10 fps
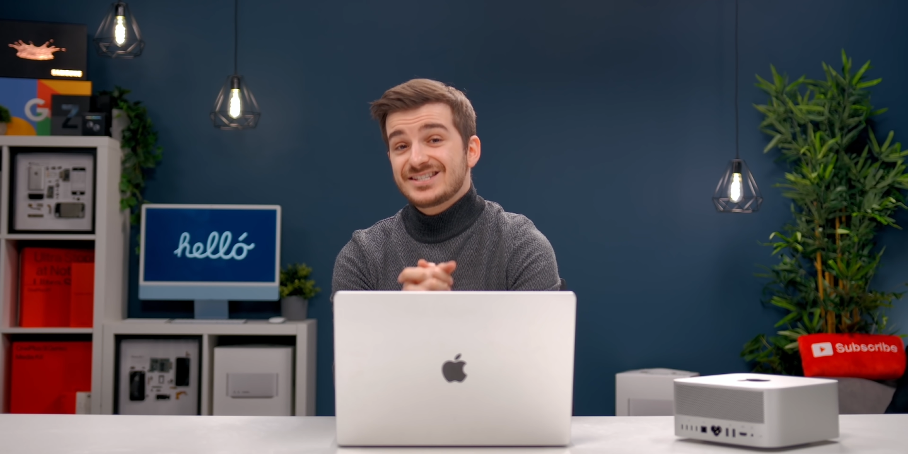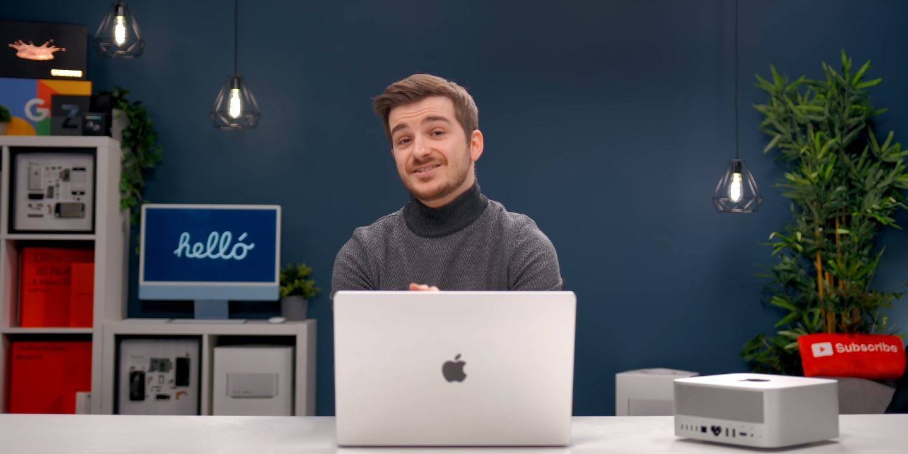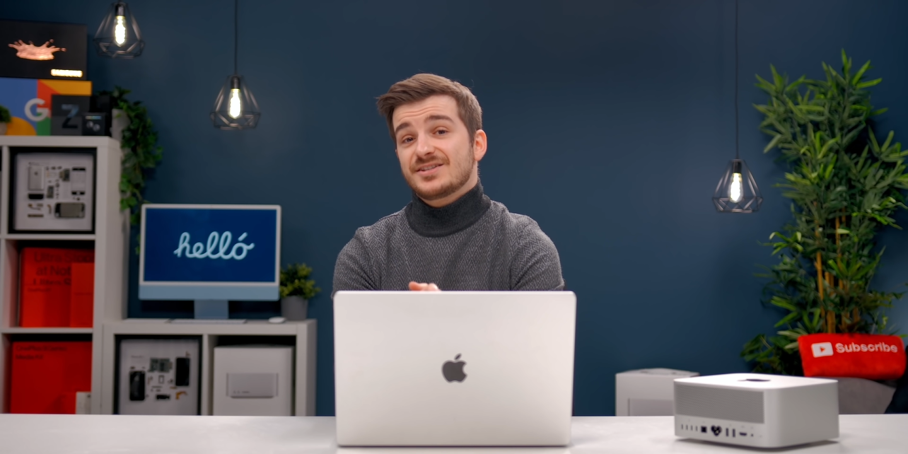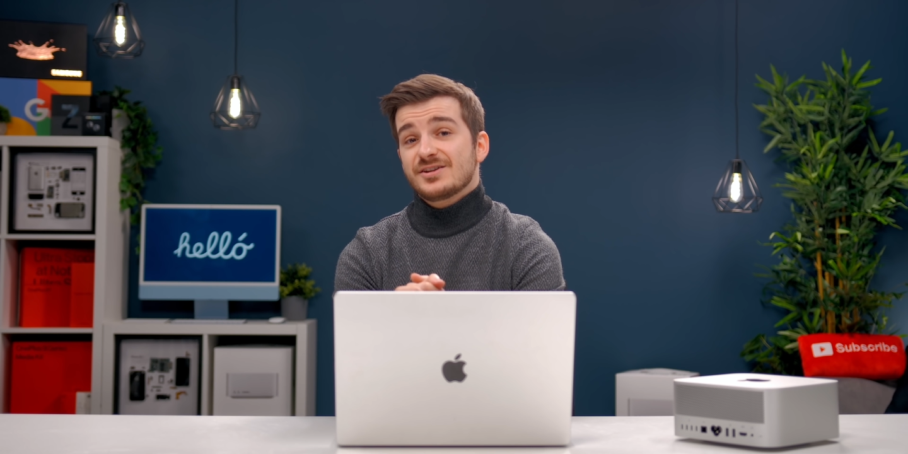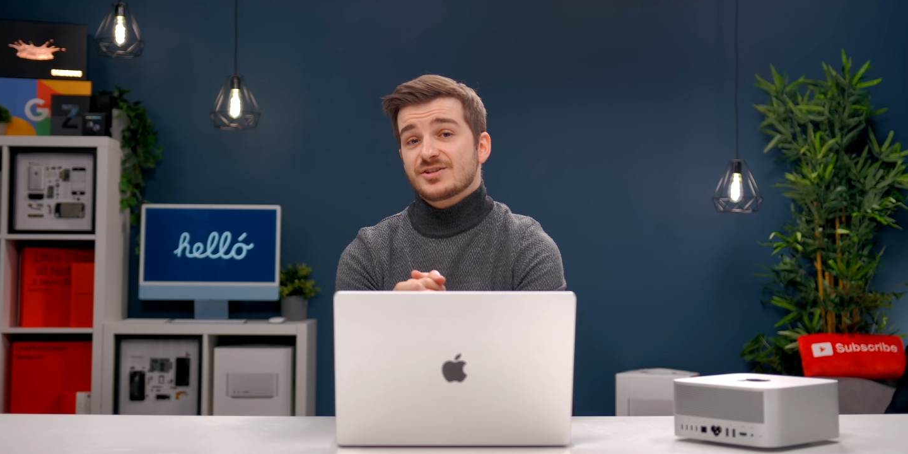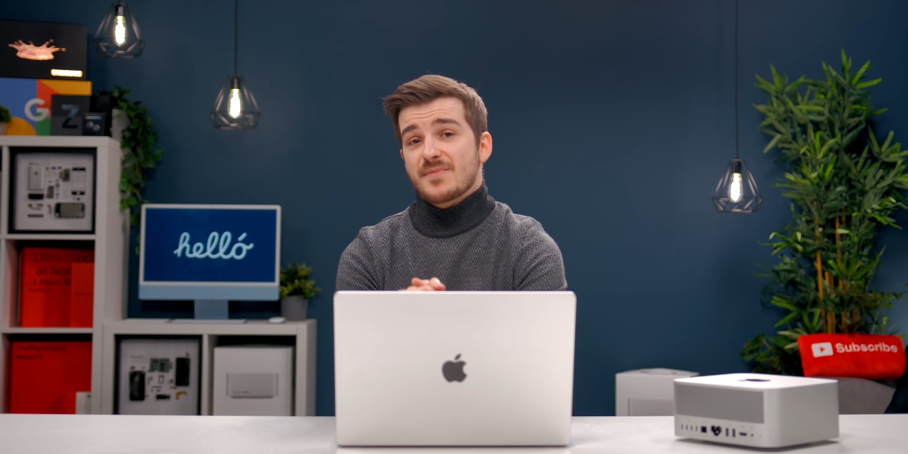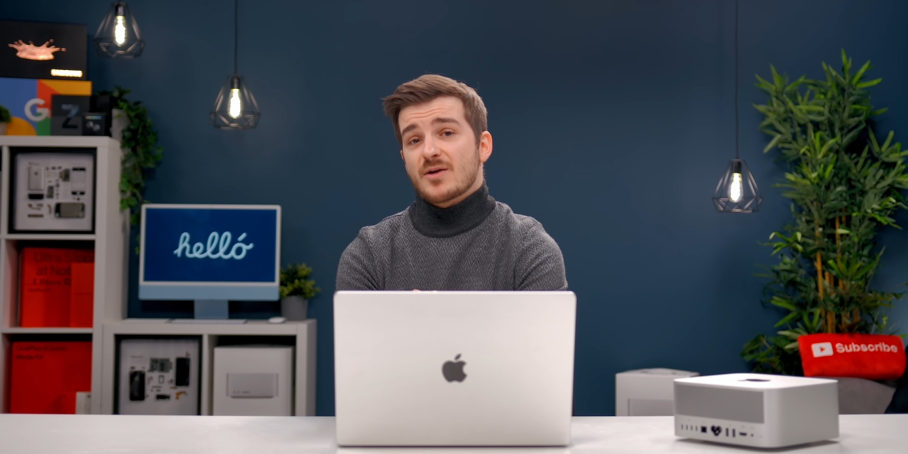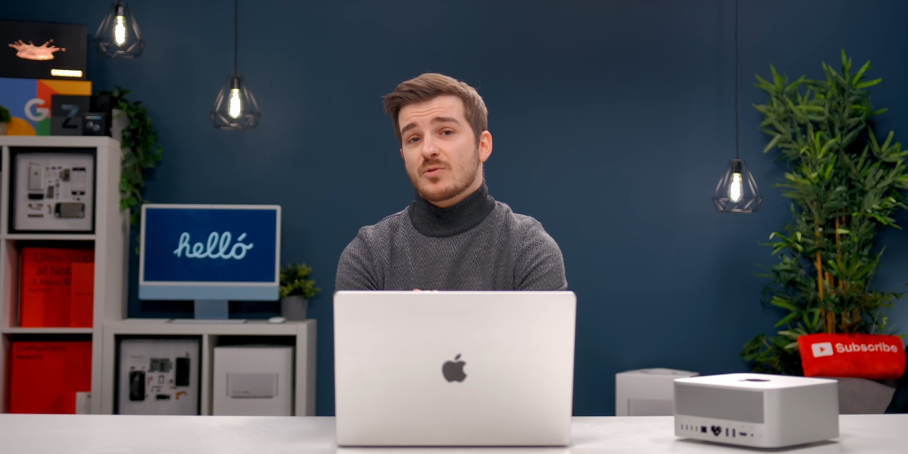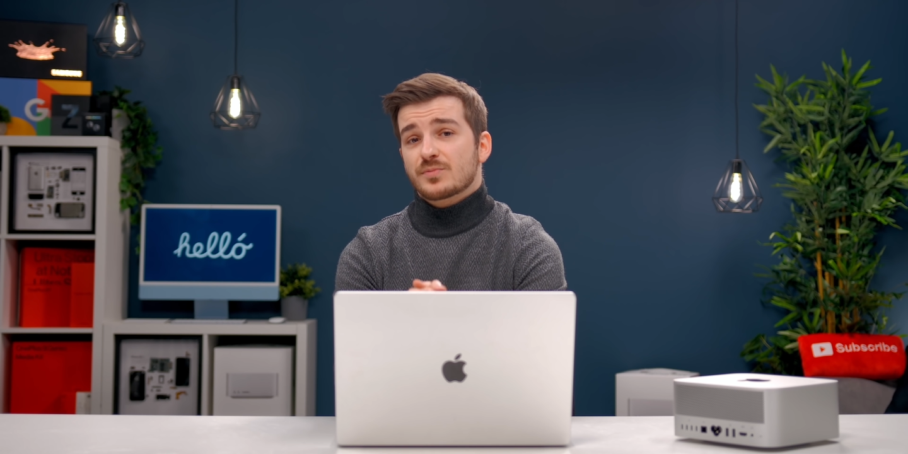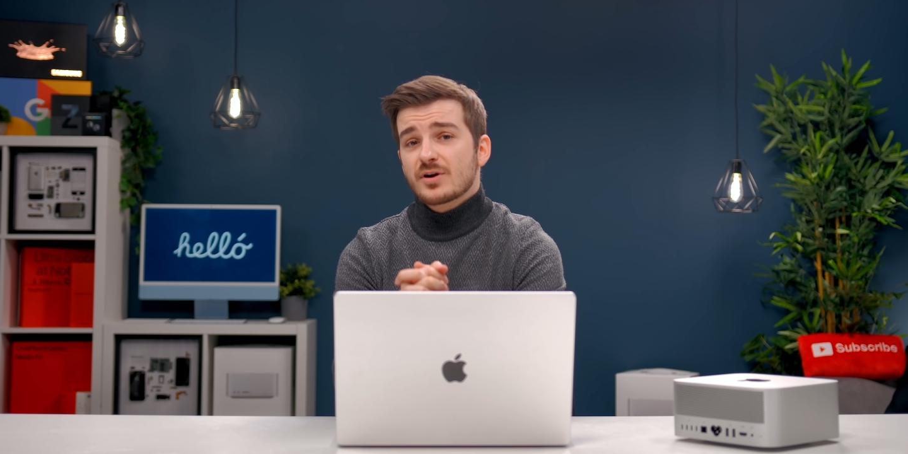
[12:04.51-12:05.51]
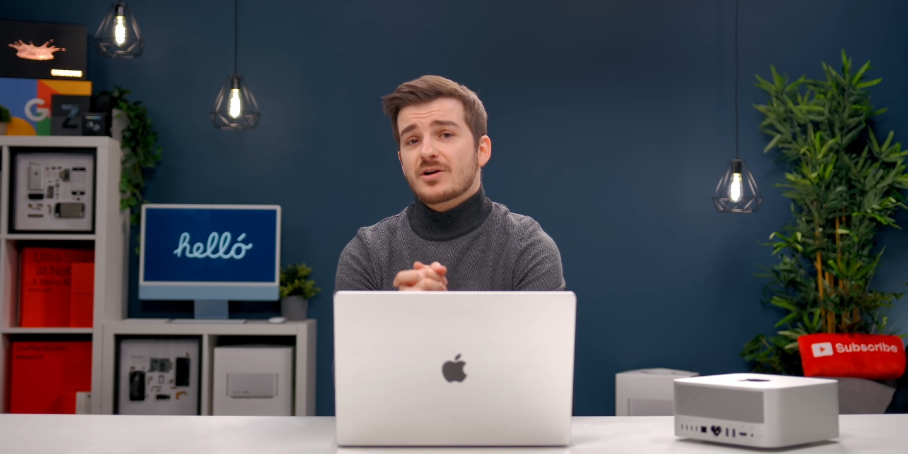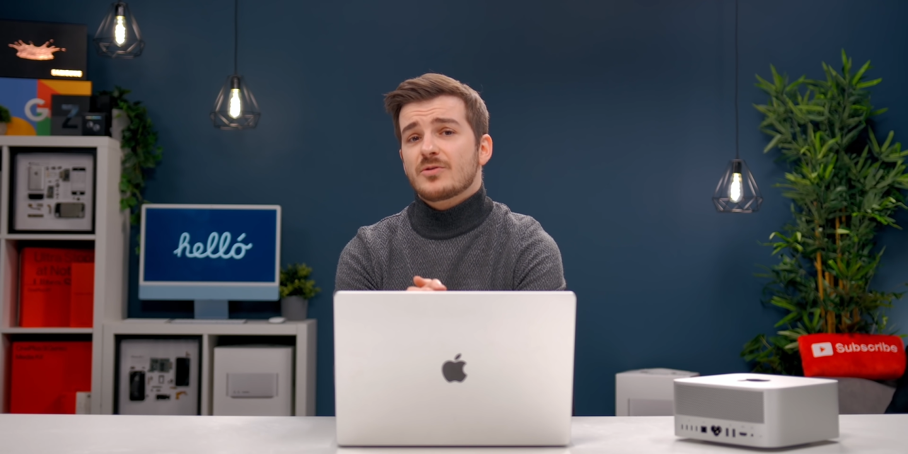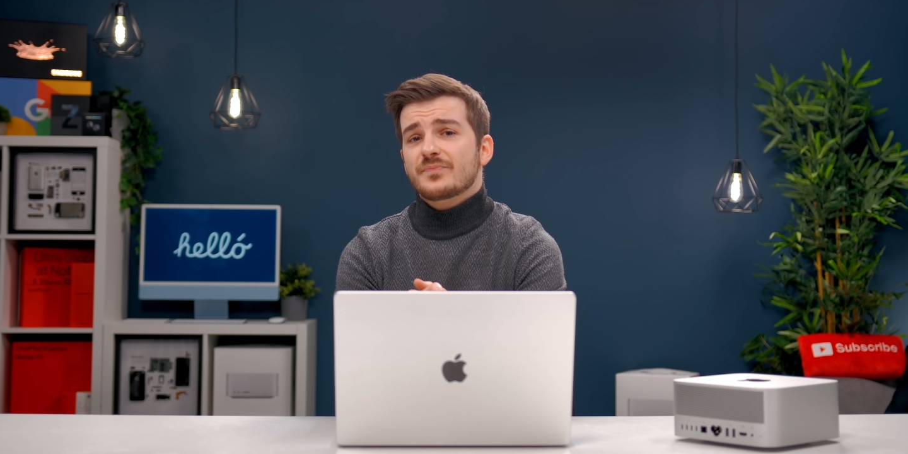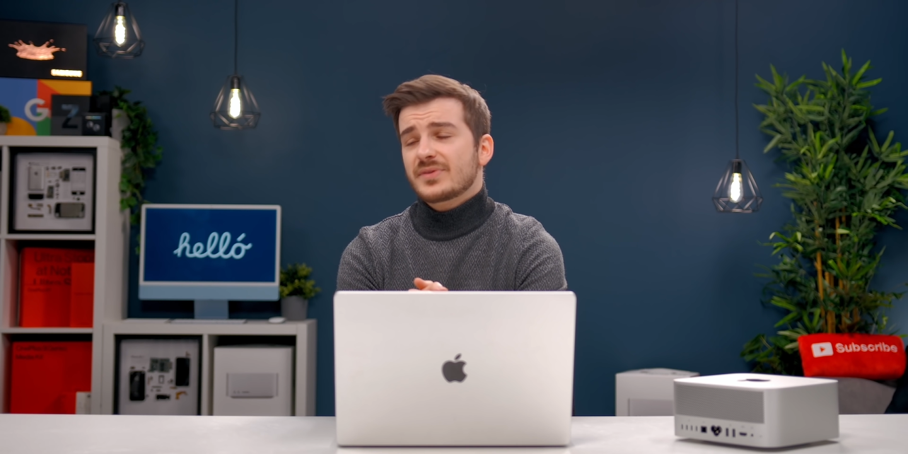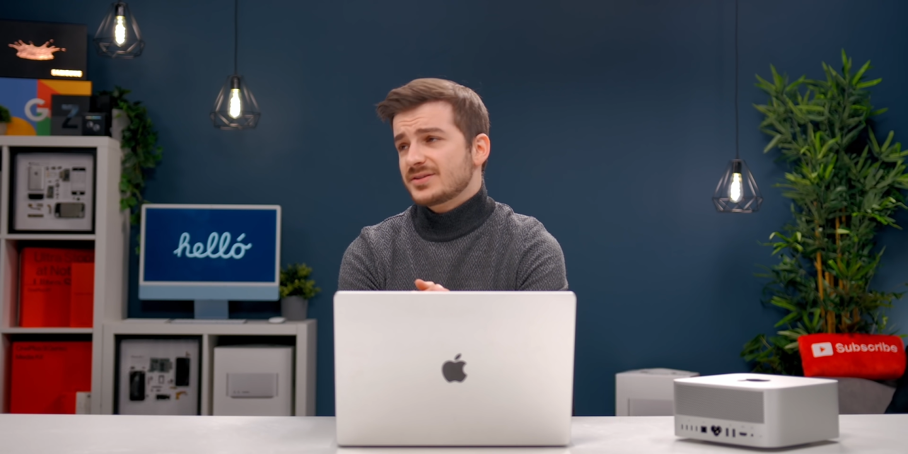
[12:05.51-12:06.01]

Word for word: 16-inch MacBook Pro.